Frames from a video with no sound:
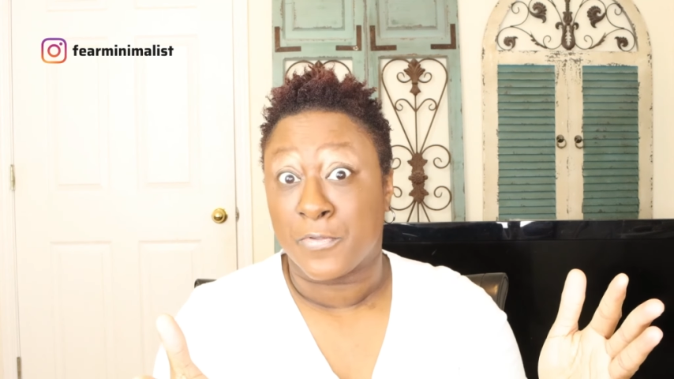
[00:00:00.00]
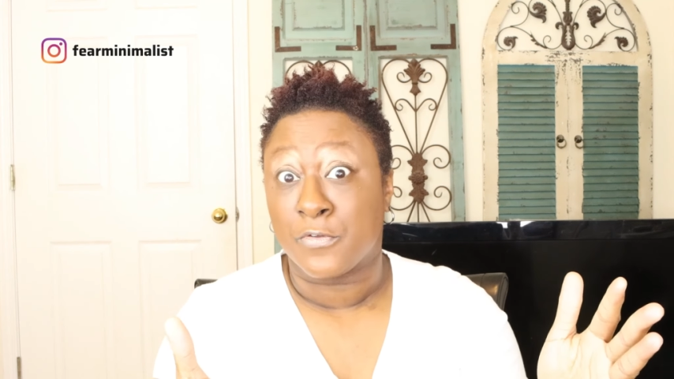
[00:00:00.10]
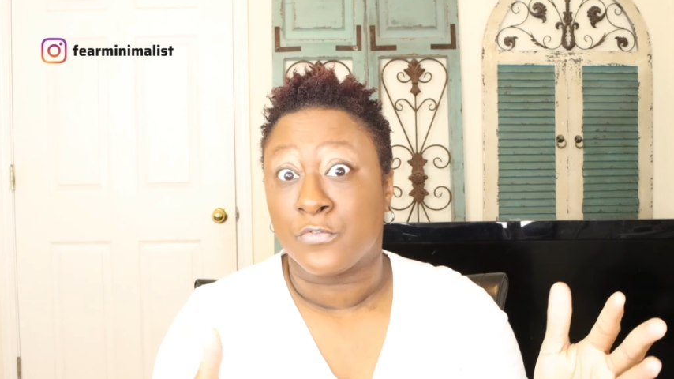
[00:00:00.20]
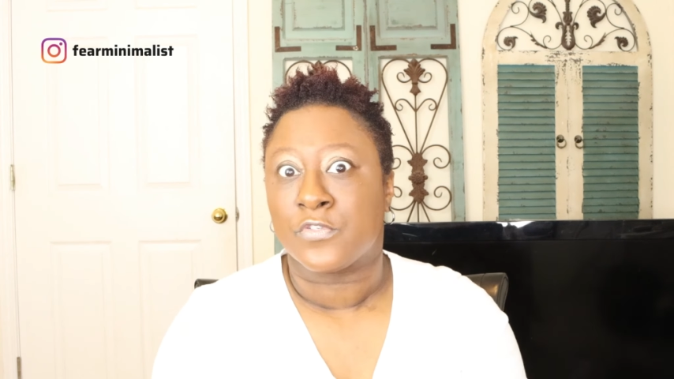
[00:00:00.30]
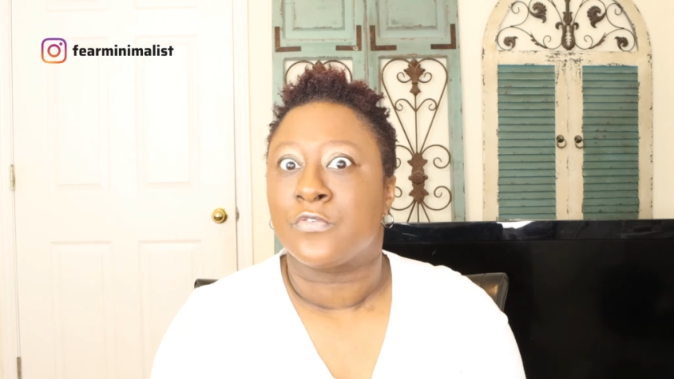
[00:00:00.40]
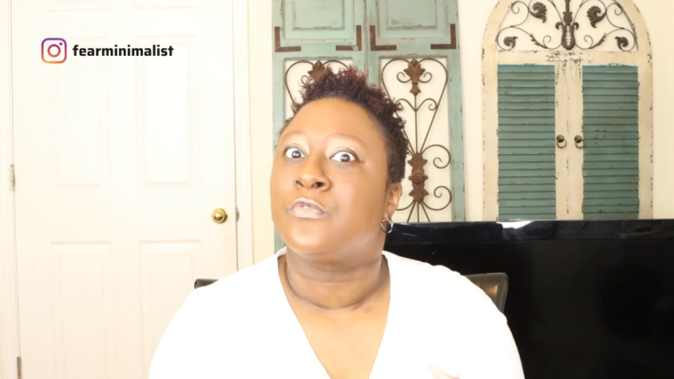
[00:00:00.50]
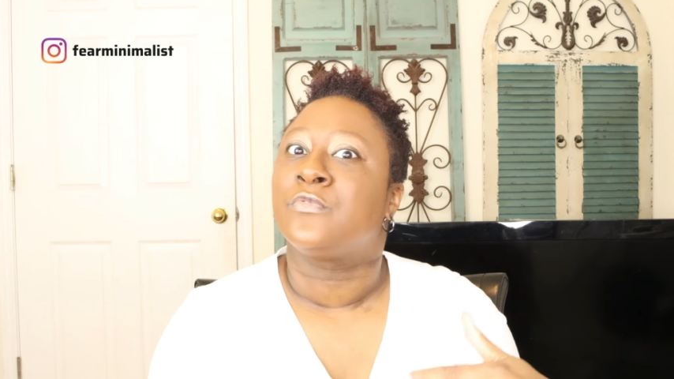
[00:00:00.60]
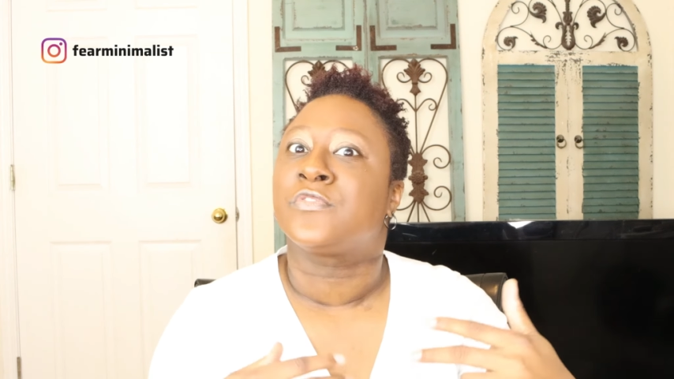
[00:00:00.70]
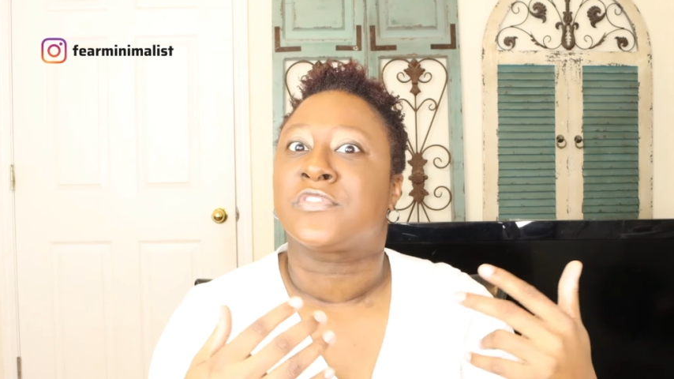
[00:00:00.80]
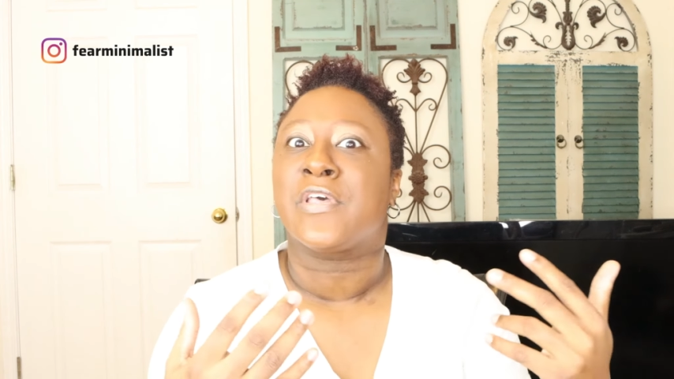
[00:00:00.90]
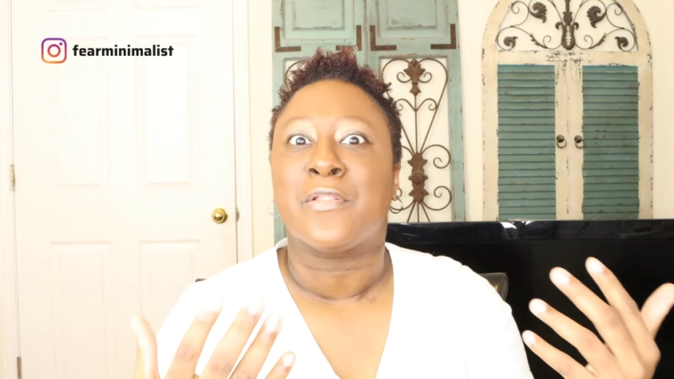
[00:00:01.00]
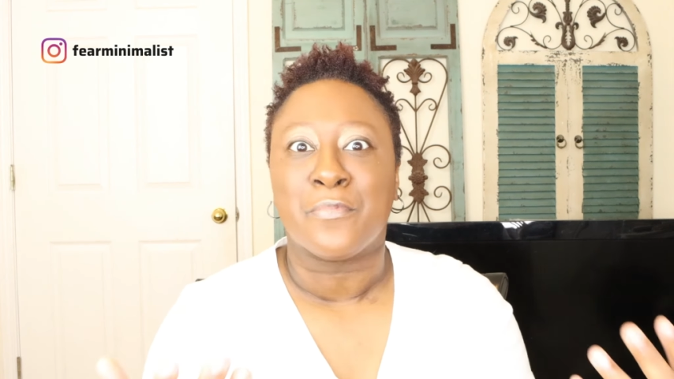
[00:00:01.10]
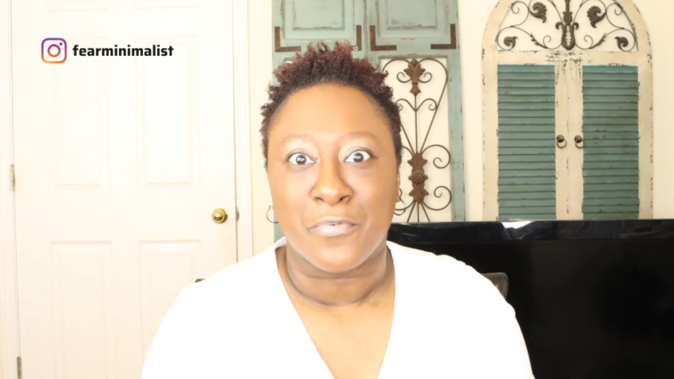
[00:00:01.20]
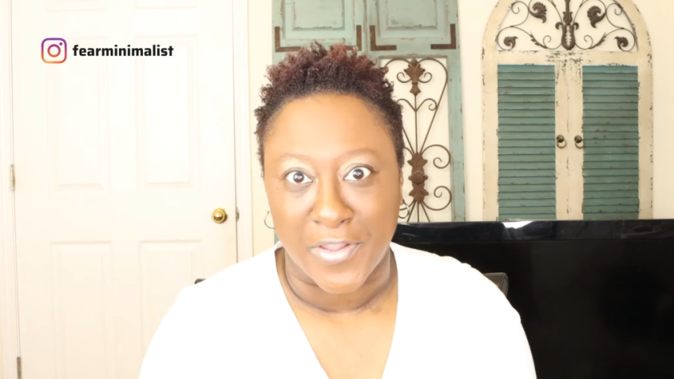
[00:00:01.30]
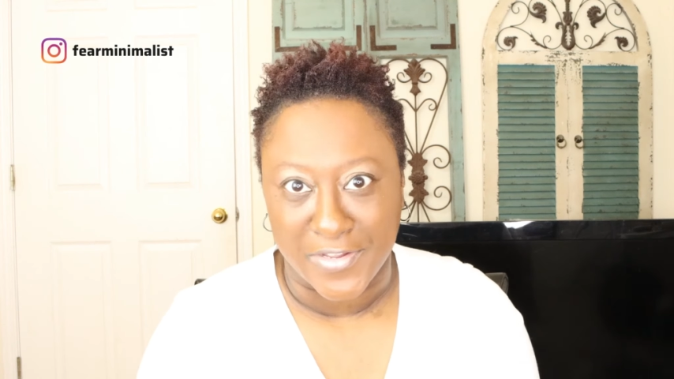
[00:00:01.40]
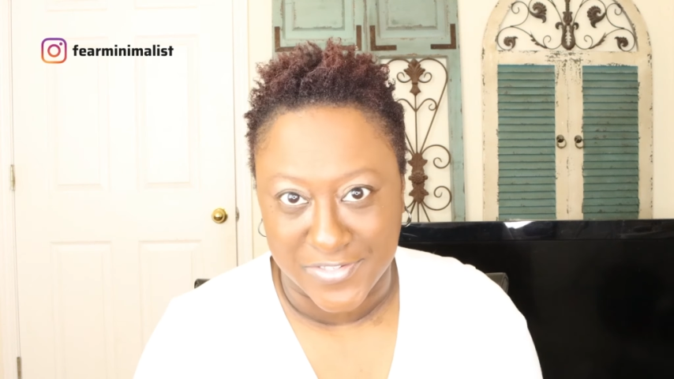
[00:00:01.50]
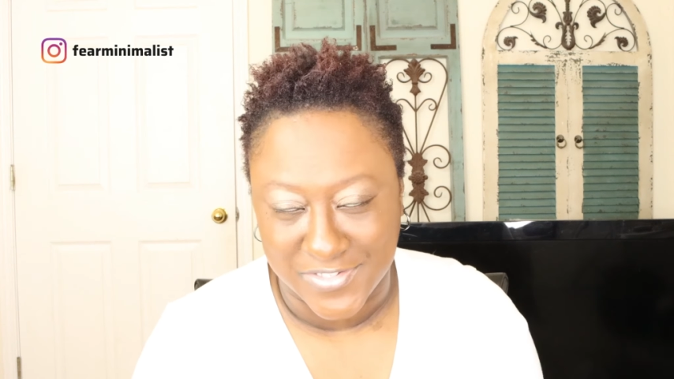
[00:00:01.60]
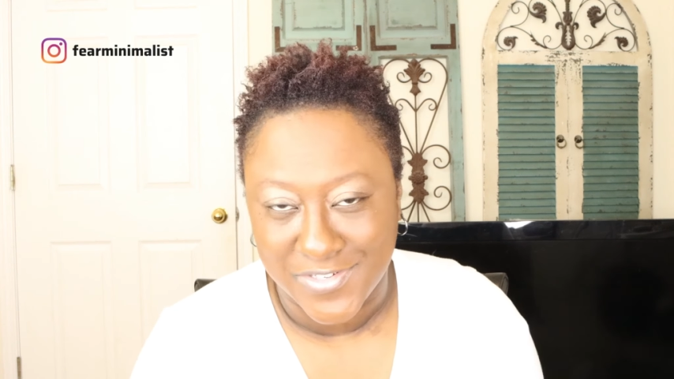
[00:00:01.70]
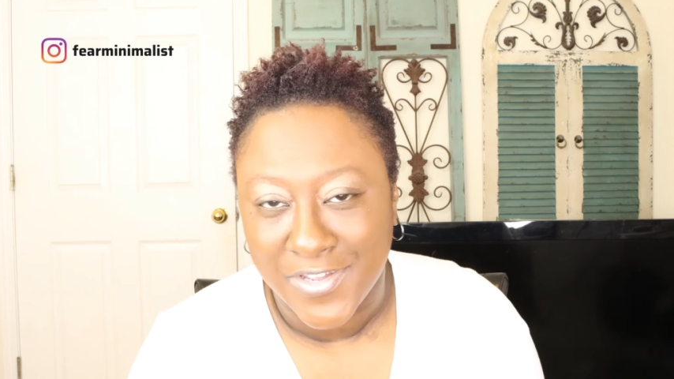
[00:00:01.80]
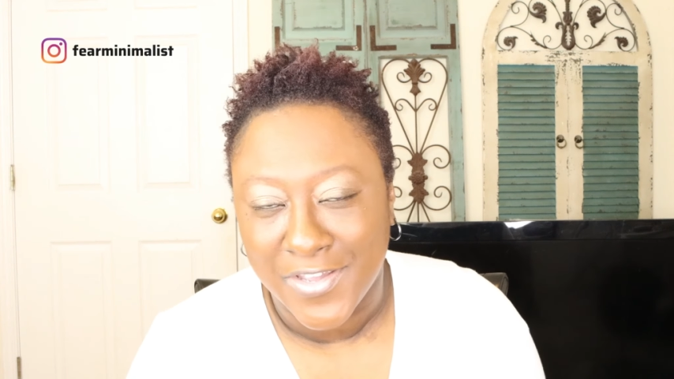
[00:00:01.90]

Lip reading: you to celebrate